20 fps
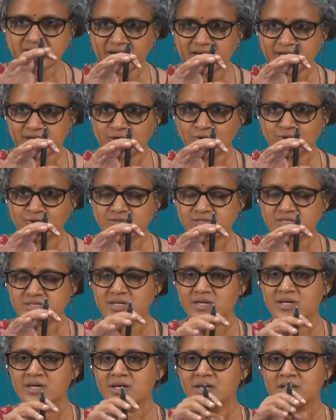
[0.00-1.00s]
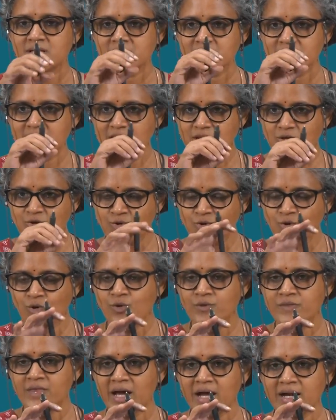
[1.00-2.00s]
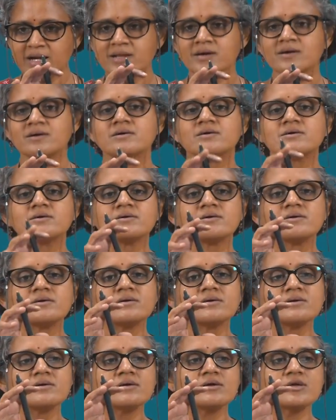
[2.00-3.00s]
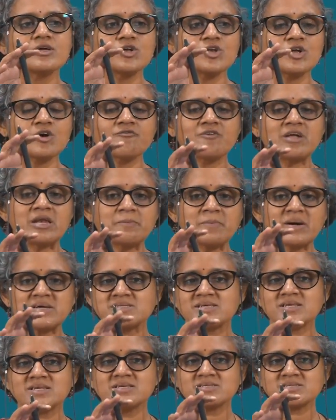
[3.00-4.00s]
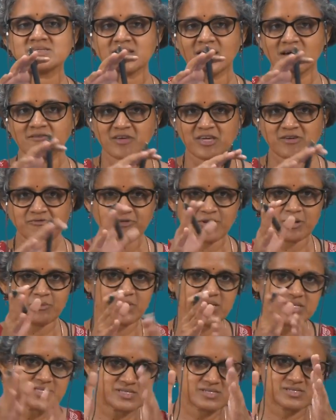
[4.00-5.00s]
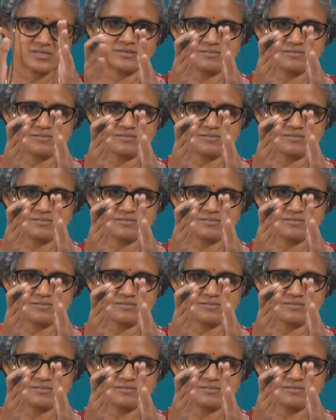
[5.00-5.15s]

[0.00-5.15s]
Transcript: reduced, then you know that you know when a muscle is away from its